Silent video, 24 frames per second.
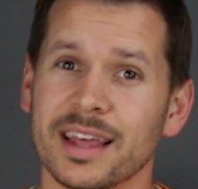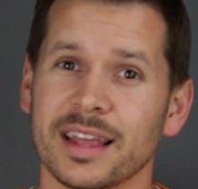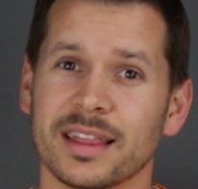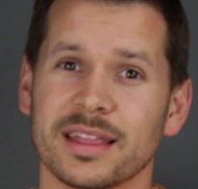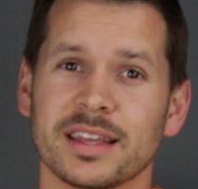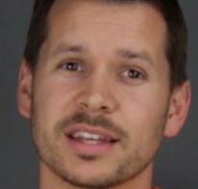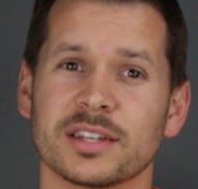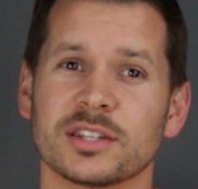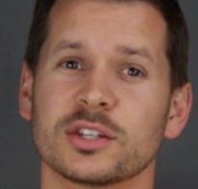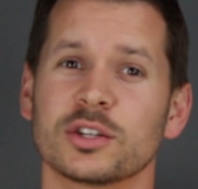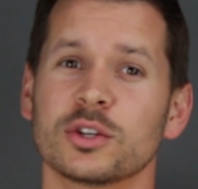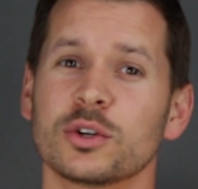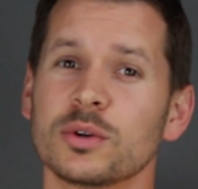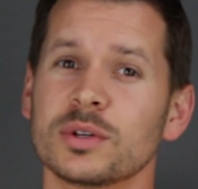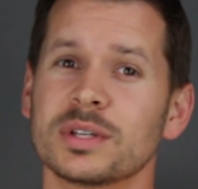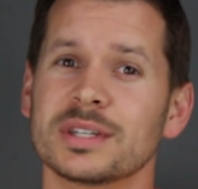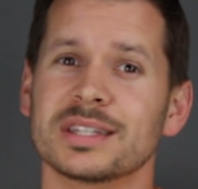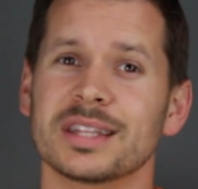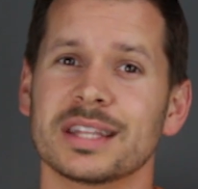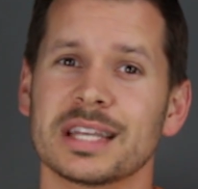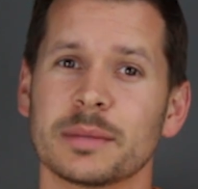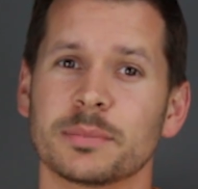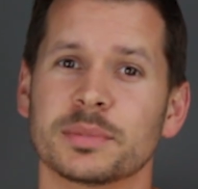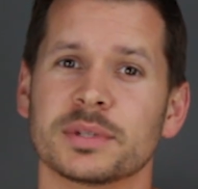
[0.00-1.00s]
that this new
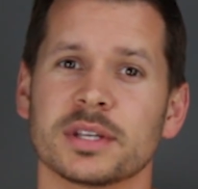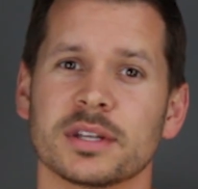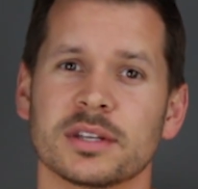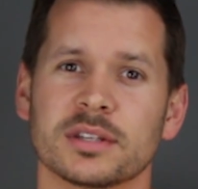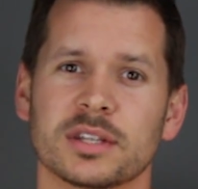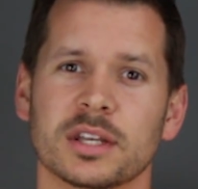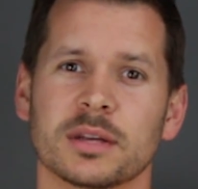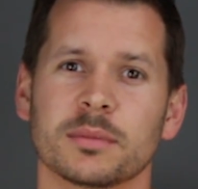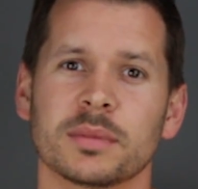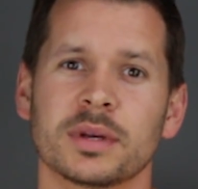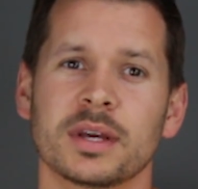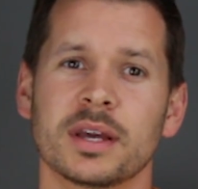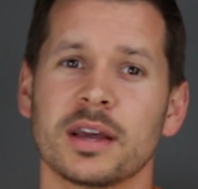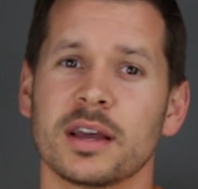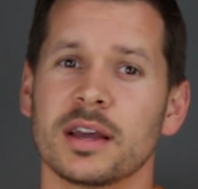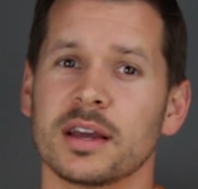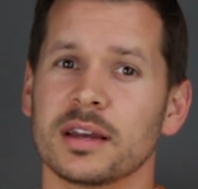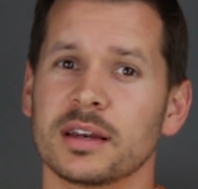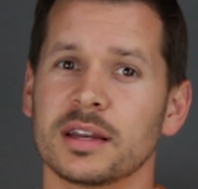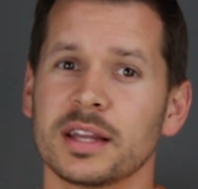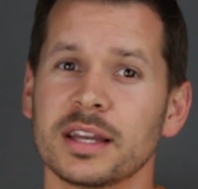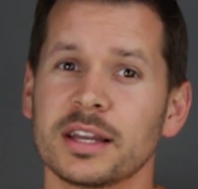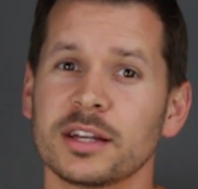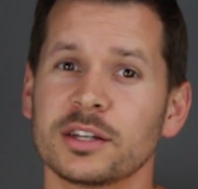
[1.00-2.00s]
sleep system
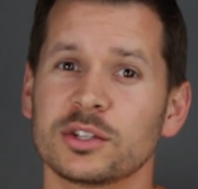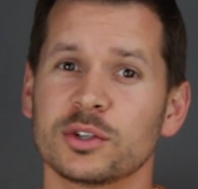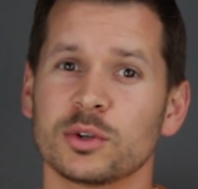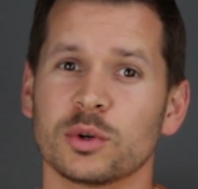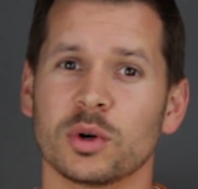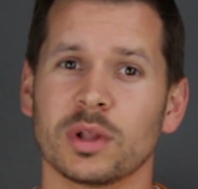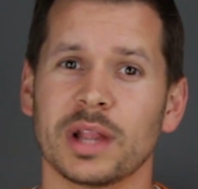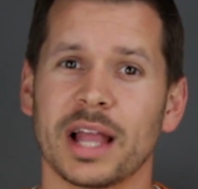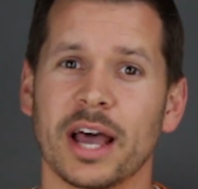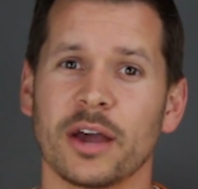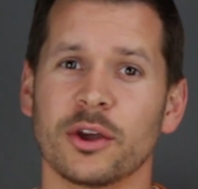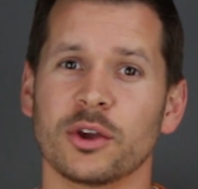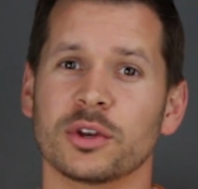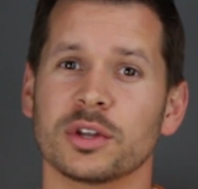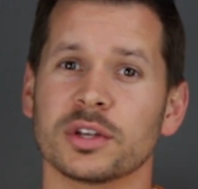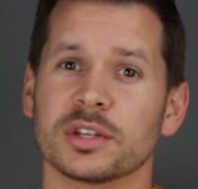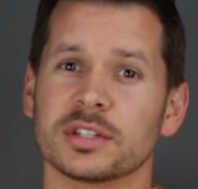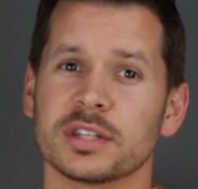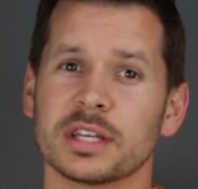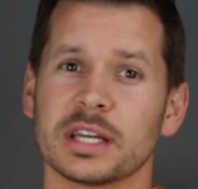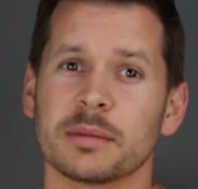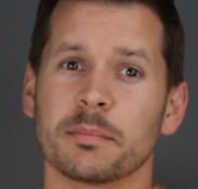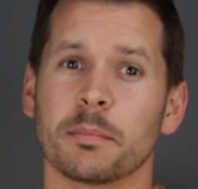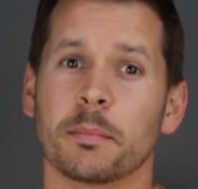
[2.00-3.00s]
needed to allow you to
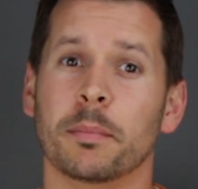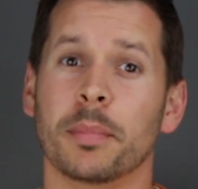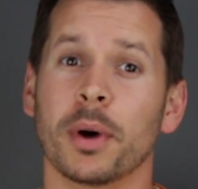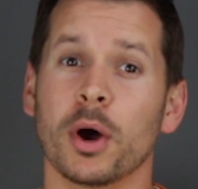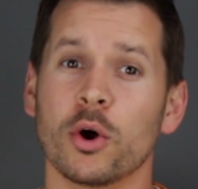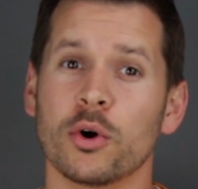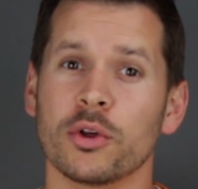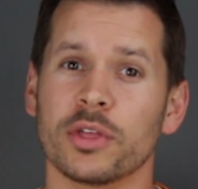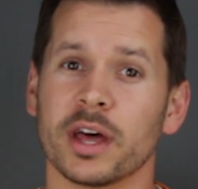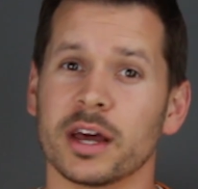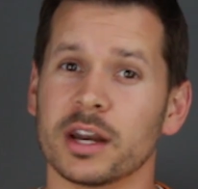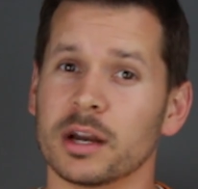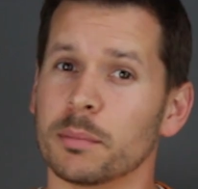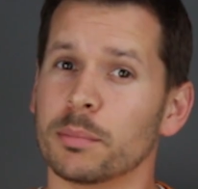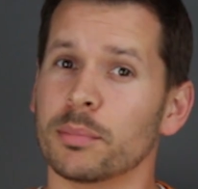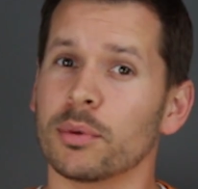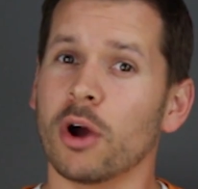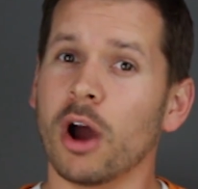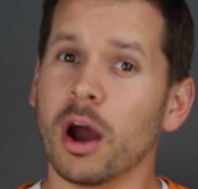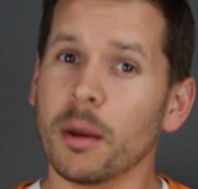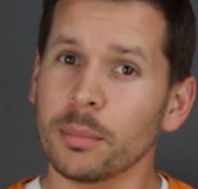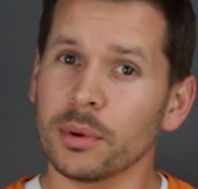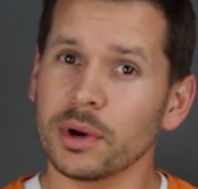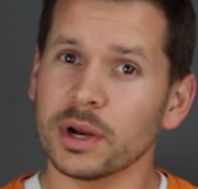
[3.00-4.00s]
sleep both at a
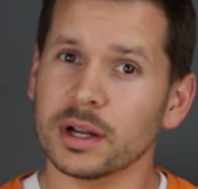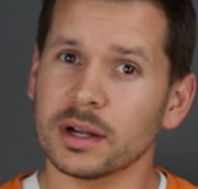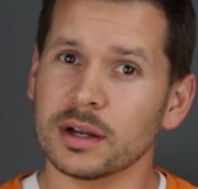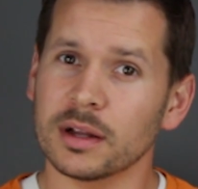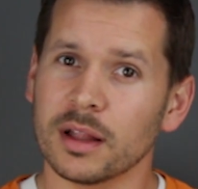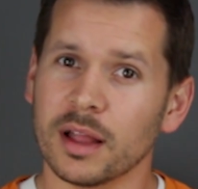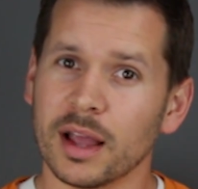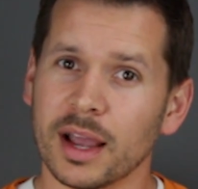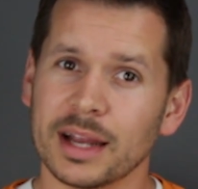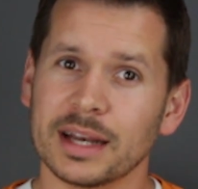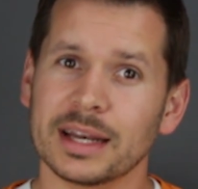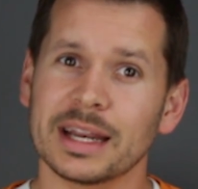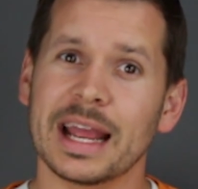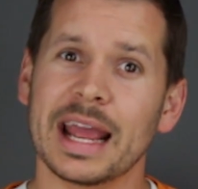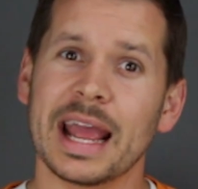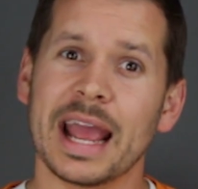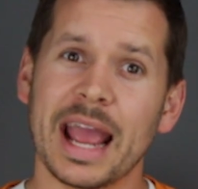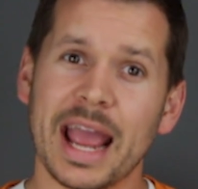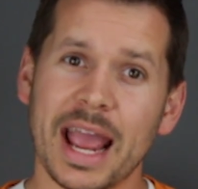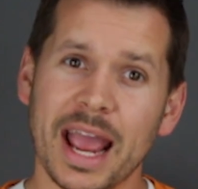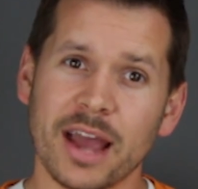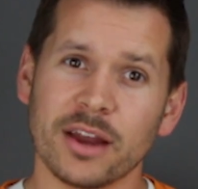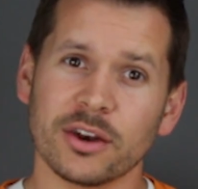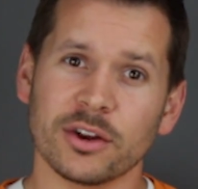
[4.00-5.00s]
proper incline
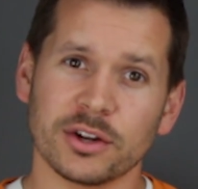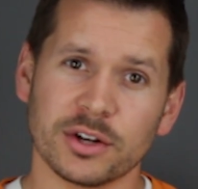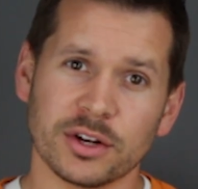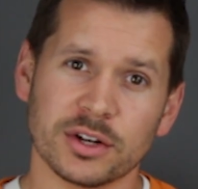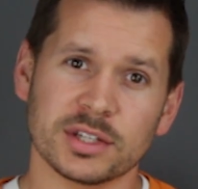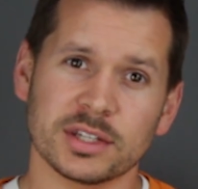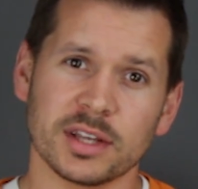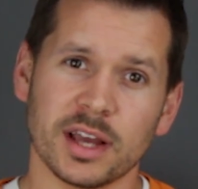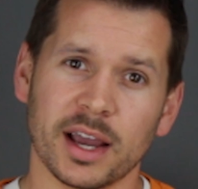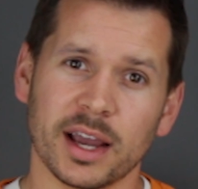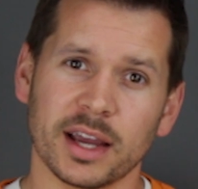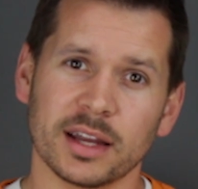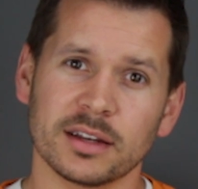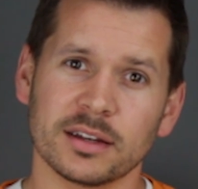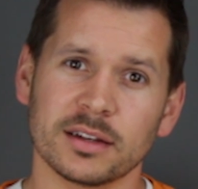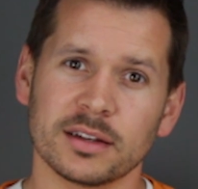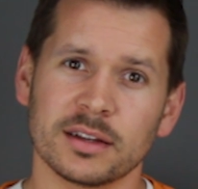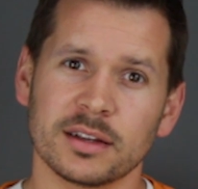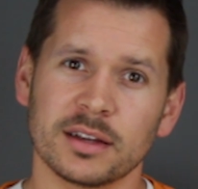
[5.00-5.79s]
and on your side.